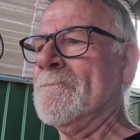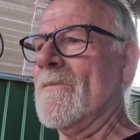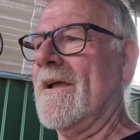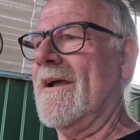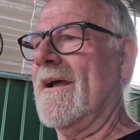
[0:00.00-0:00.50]

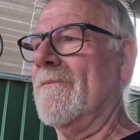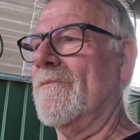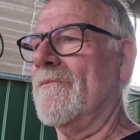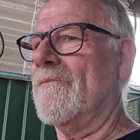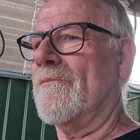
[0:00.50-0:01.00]

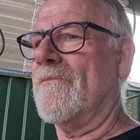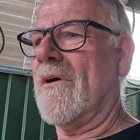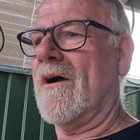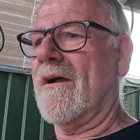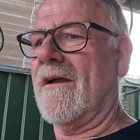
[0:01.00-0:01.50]

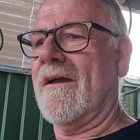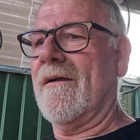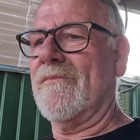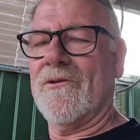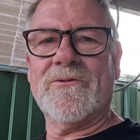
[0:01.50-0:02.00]
but
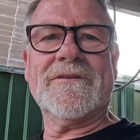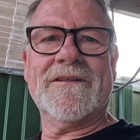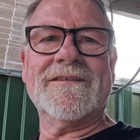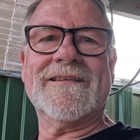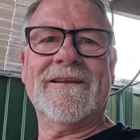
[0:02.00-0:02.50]
it belonged to
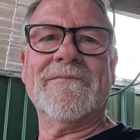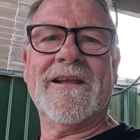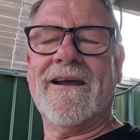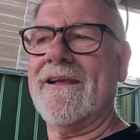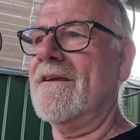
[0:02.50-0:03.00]
the same
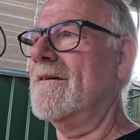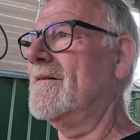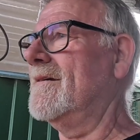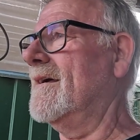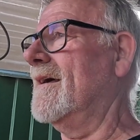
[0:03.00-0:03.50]
guy,
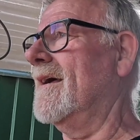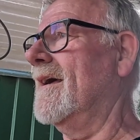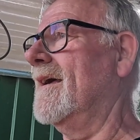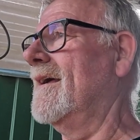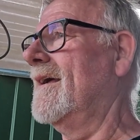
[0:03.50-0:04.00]

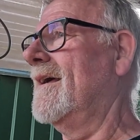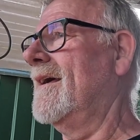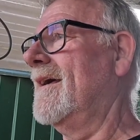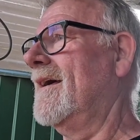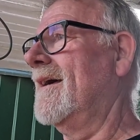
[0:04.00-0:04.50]

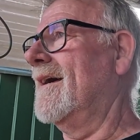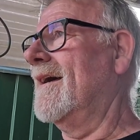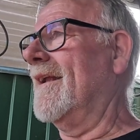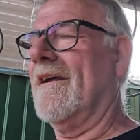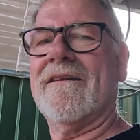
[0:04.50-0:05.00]

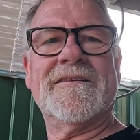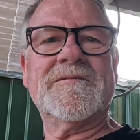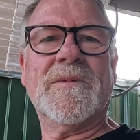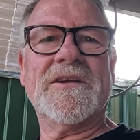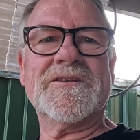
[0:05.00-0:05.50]
and he had his
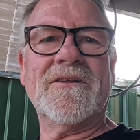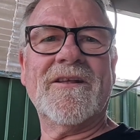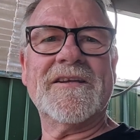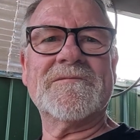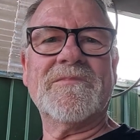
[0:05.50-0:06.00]

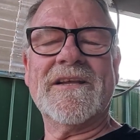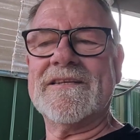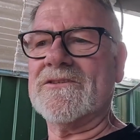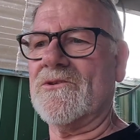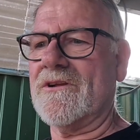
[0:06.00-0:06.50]
personalised
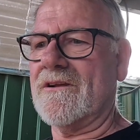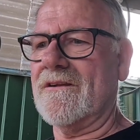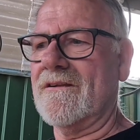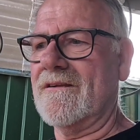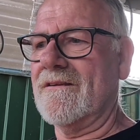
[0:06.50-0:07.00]
plates on it,
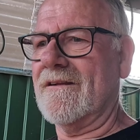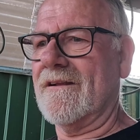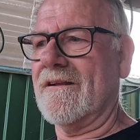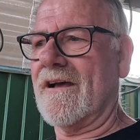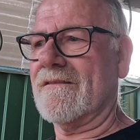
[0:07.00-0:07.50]

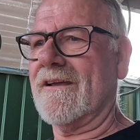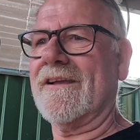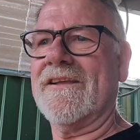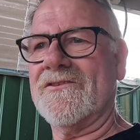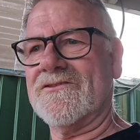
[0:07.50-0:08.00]
and I
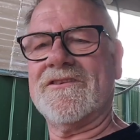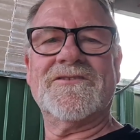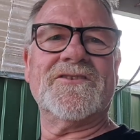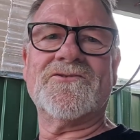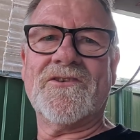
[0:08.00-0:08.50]
think he used to
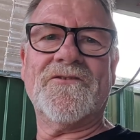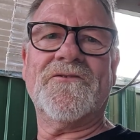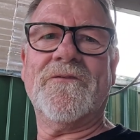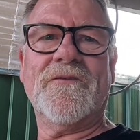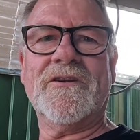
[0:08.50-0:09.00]
just run
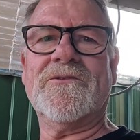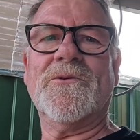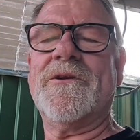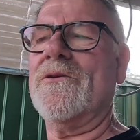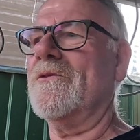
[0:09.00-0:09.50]
around
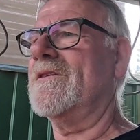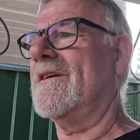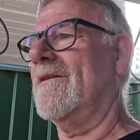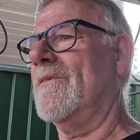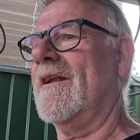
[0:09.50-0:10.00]
Victoria all the
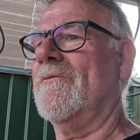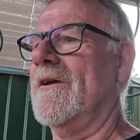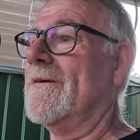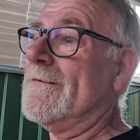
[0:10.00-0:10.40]
time. Anyway,